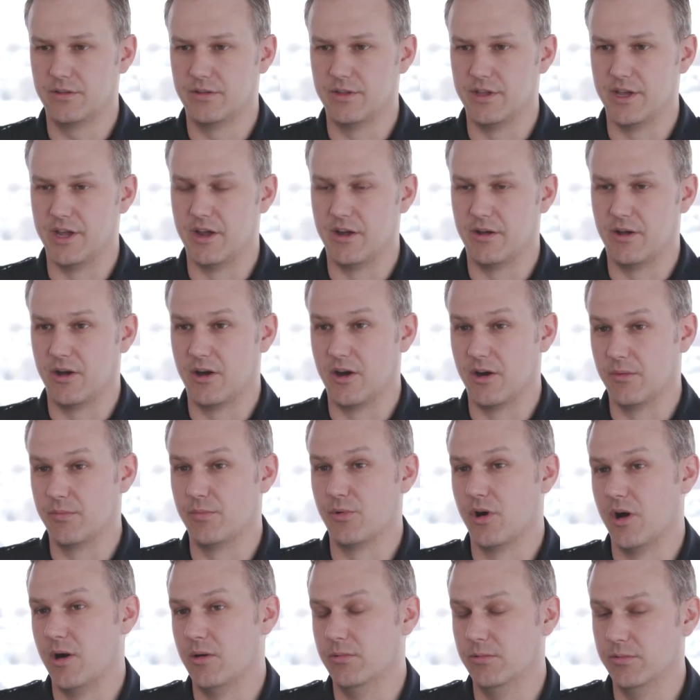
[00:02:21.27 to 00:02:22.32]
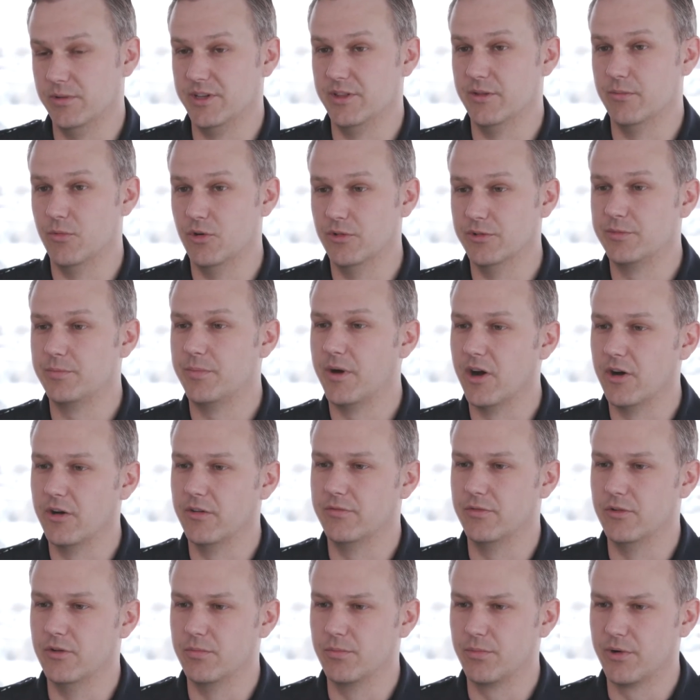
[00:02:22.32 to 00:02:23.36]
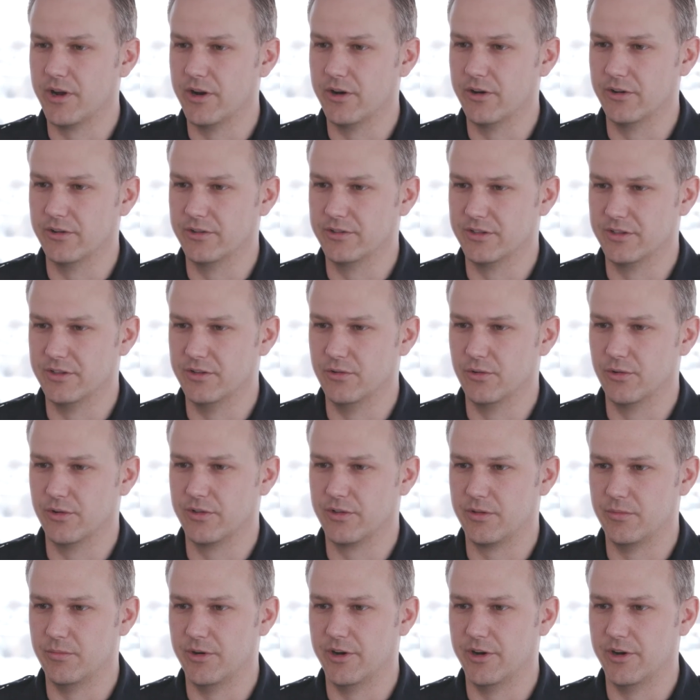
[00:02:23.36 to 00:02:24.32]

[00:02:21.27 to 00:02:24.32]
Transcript: They are probably the most powerful predators in North